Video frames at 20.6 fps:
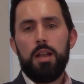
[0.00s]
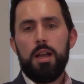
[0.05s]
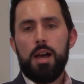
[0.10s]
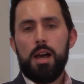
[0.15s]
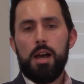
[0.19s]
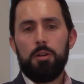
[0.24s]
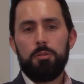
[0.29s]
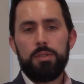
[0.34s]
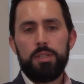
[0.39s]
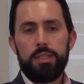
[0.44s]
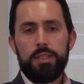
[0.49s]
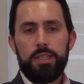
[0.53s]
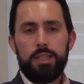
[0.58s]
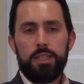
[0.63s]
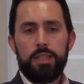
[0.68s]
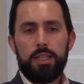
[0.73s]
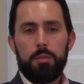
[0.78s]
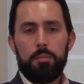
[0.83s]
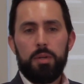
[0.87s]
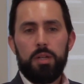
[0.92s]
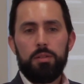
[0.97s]
how they
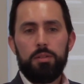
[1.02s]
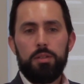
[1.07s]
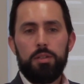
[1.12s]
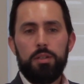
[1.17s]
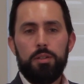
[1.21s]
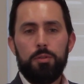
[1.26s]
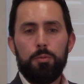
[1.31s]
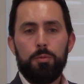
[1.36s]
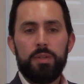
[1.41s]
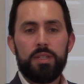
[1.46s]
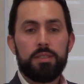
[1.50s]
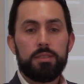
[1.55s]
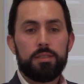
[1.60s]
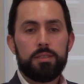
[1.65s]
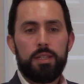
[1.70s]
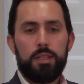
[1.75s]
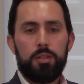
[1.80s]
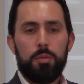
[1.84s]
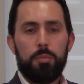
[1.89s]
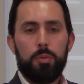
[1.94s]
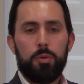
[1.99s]
think about the risks
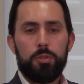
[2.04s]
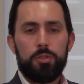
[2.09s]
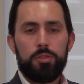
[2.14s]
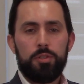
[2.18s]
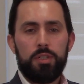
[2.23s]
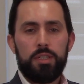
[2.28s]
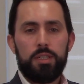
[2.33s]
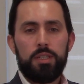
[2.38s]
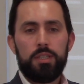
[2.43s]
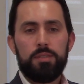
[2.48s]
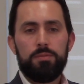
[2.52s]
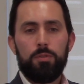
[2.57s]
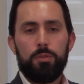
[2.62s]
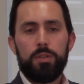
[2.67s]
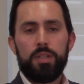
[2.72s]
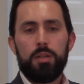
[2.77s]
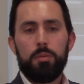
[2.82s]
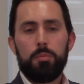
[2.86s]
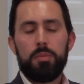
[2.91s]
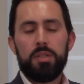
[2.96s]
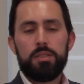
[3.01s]
and opportunities for
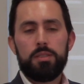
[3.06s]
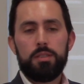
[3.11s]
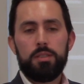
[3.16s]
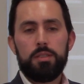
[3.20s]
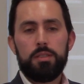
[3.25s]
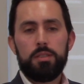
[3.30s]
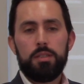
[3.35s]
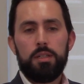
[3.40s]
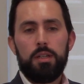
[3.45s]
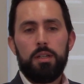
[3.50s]
their business.